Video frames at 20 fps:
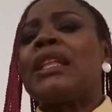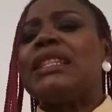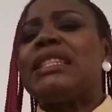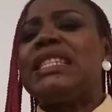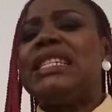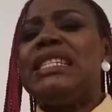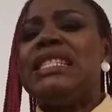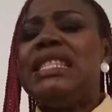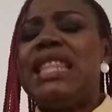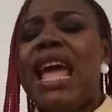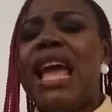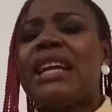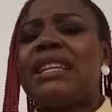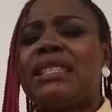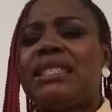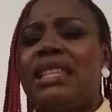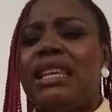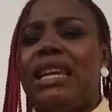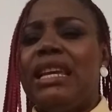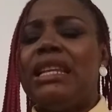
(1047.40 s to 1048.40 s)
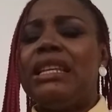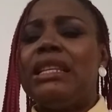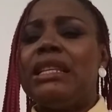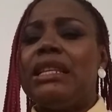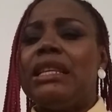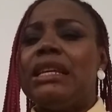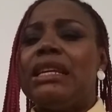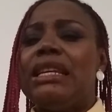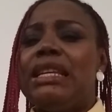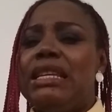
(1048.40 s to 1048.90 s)
The next
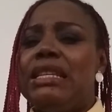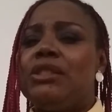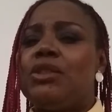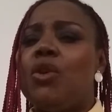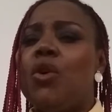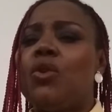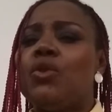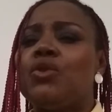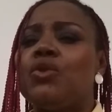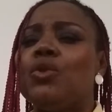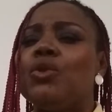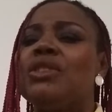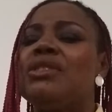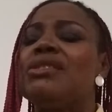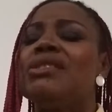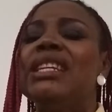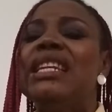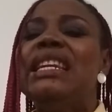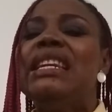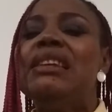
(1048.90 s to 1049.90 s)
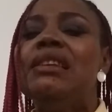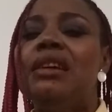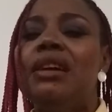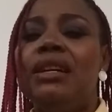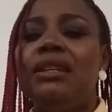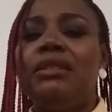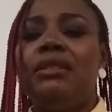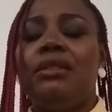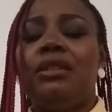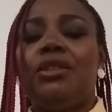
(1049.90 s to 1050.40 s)
thing is also to
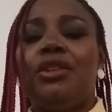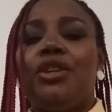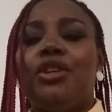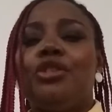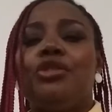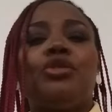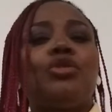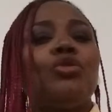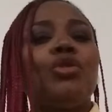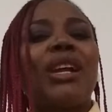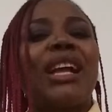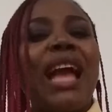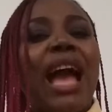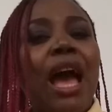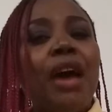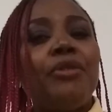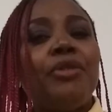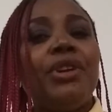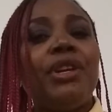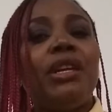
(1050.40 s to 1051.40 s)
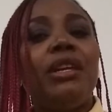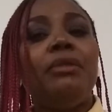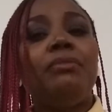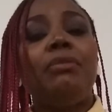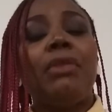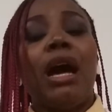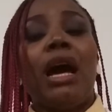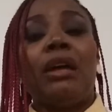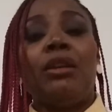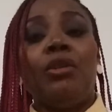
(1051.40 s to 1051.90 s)
learn to carry
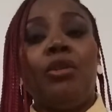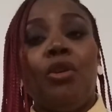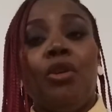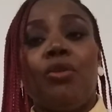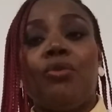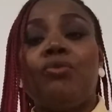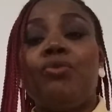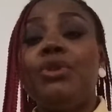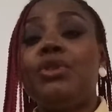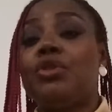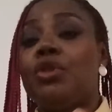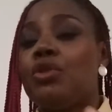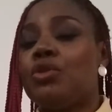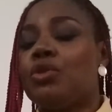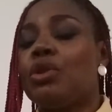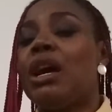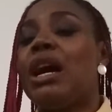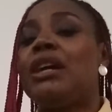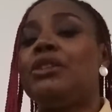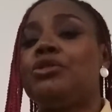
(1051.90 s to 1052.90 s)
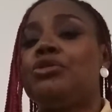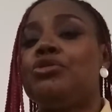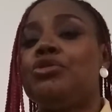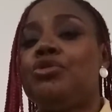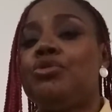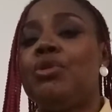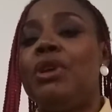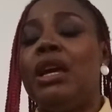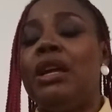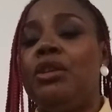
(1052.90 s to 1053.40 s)
him along, which also had to
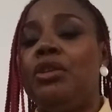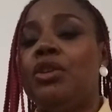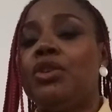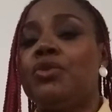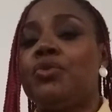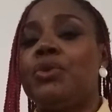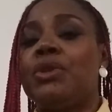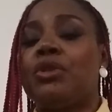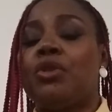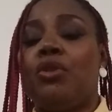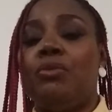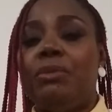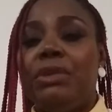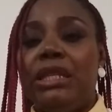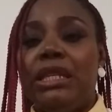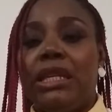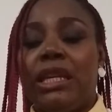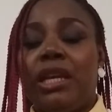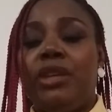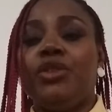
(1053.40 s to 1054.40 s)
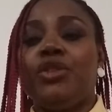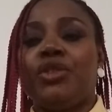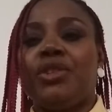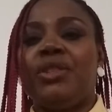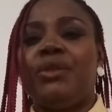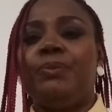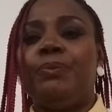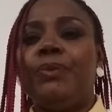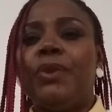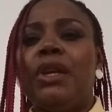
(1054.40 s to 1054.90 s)
do a lot with
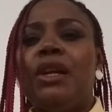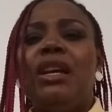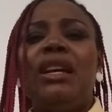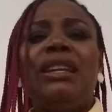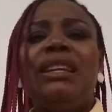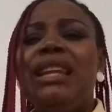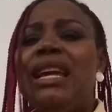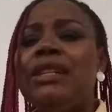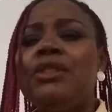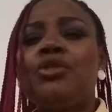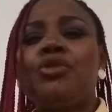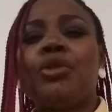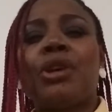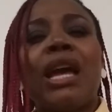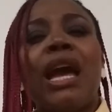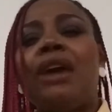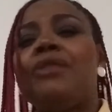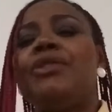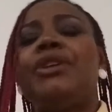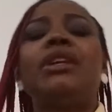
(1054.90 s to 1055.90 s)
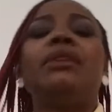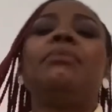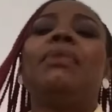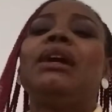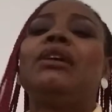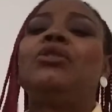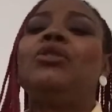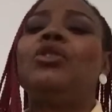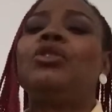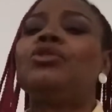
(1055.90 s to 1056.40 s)
communication. Learn to carry him
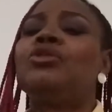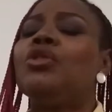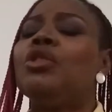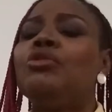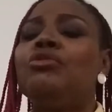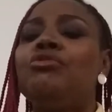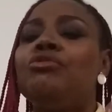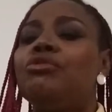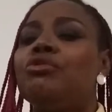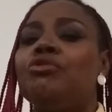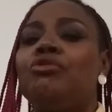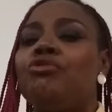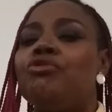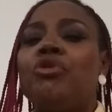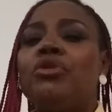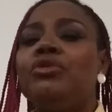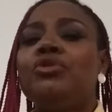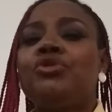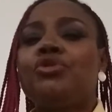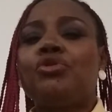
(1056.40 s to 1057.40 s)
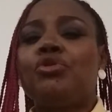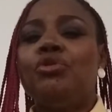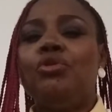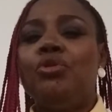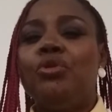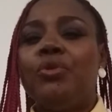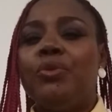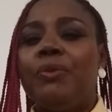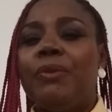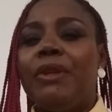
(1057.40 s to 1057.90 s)
along. Don't run
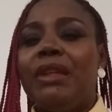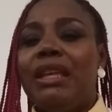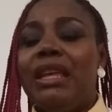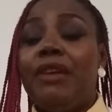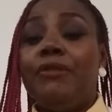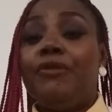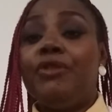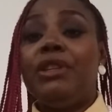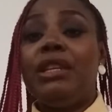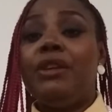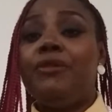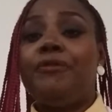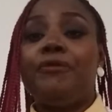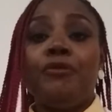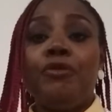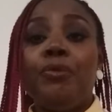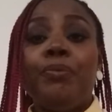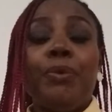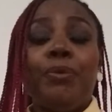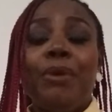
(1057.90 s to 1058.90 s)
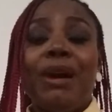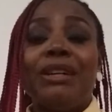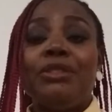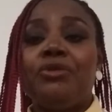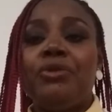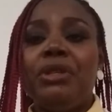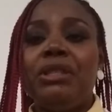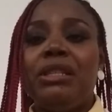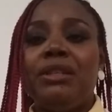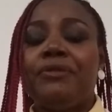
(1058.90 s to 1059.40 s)
solo. Even if you people are
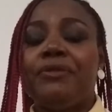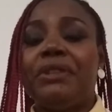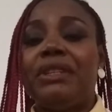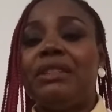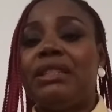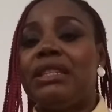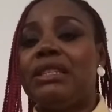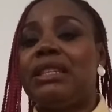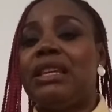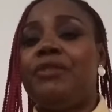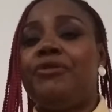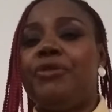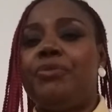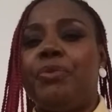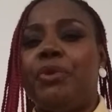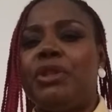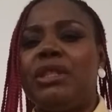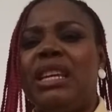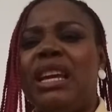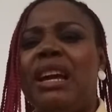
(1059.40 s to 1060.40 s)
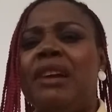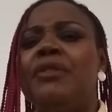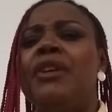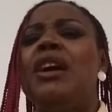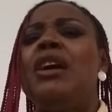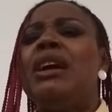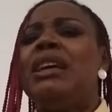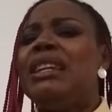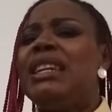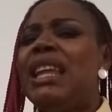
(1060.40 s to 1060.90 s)
doing different things, everybody has,
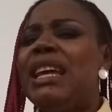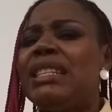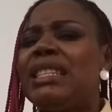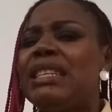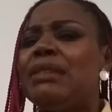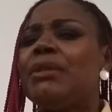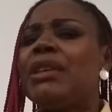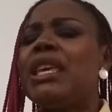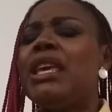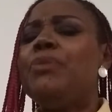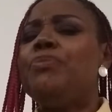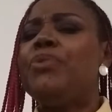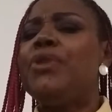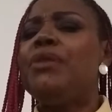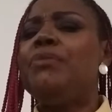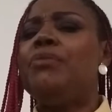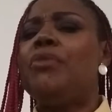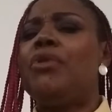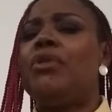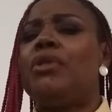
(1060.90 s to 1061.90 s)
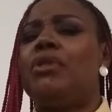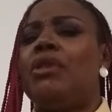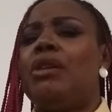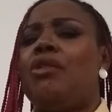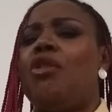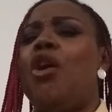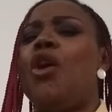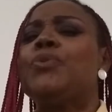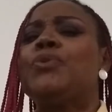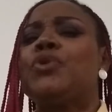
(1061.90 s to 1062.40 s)
let him keep him
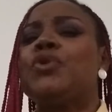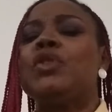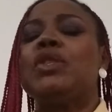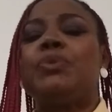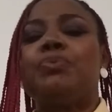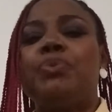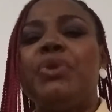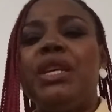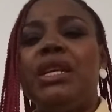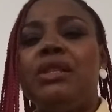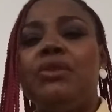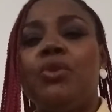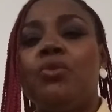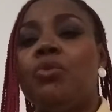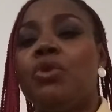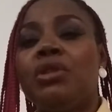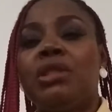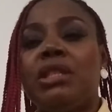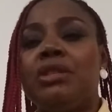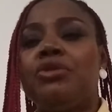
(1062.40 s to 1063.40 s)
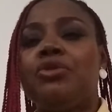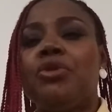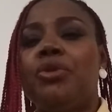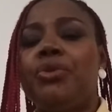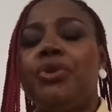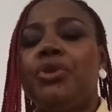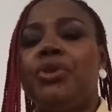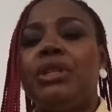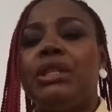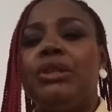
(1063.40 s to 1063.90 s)
up to speed with what is
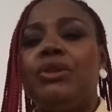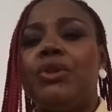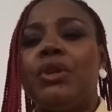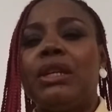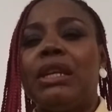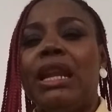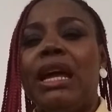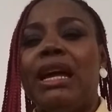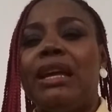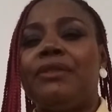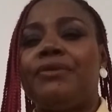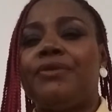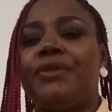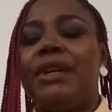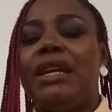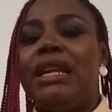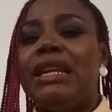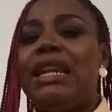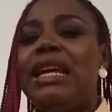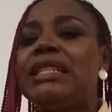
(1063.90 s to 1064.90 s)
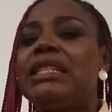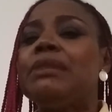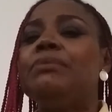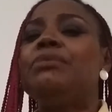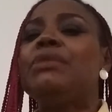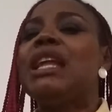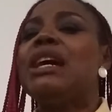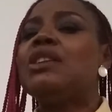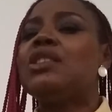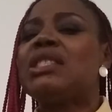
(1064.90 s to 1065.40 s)
going on in your life. Let
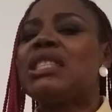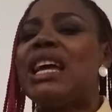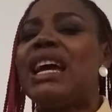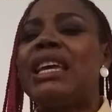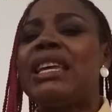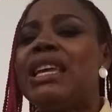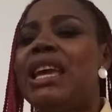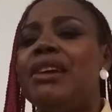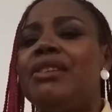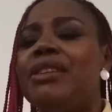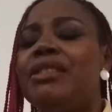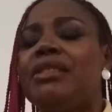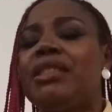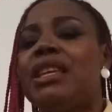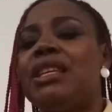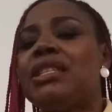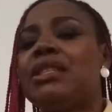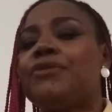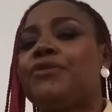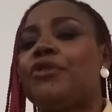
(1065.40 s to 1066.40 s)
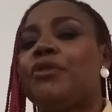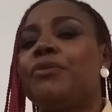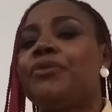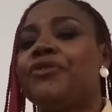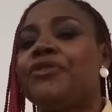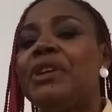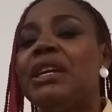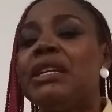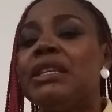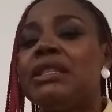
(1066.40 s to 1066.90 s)
him now start hearing things from
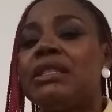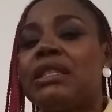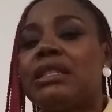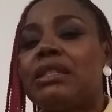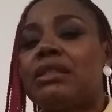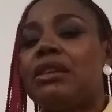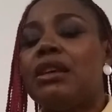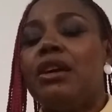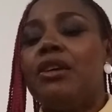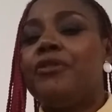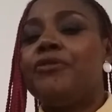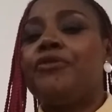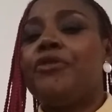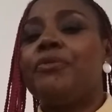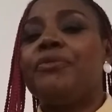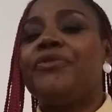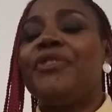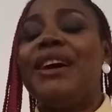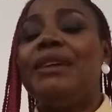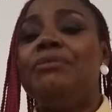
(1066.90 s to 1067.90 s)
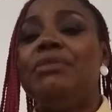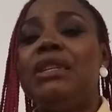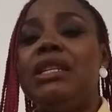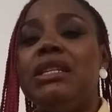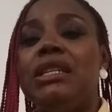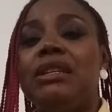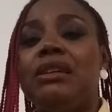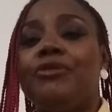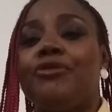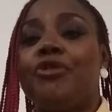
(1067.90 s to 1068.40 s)
friends, from
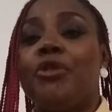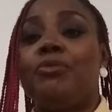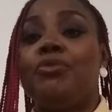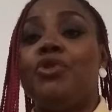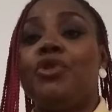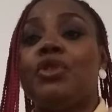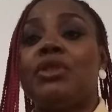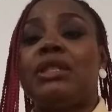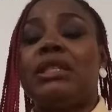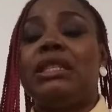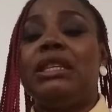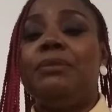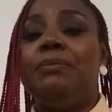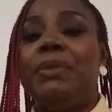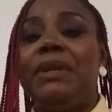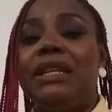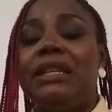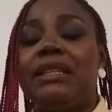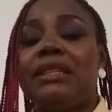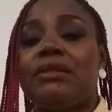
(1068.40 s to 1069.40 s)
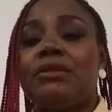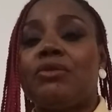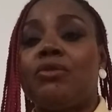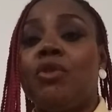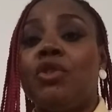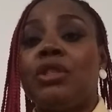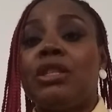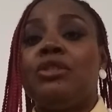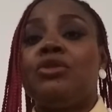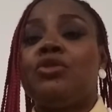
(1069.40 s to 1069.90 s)
family, from your siblings,
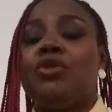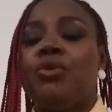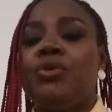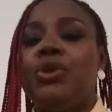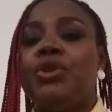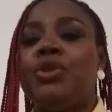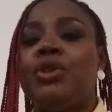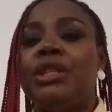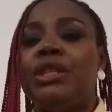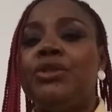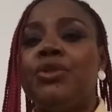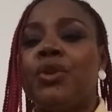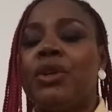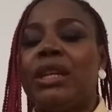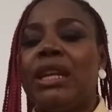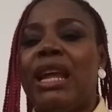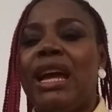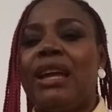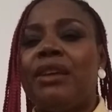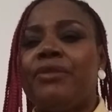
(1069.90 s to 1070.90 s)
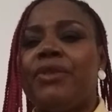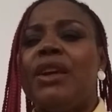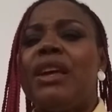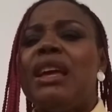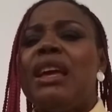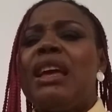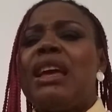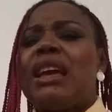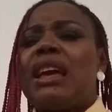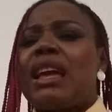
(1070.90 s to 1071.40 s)
what is going on in your life.
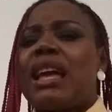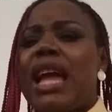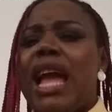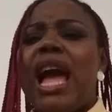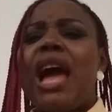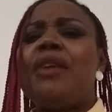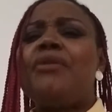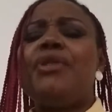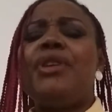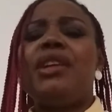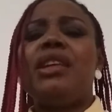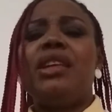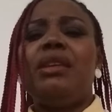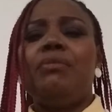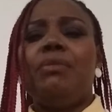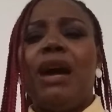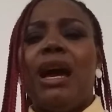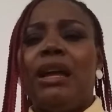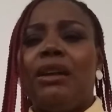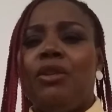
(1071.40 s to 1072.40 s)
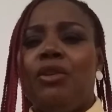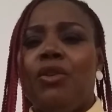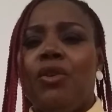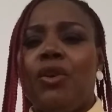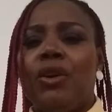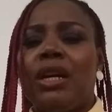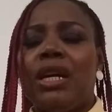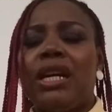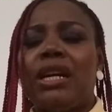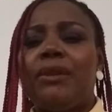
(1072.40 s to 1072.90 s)
Carry him
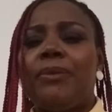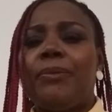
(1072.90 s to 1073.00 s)
along.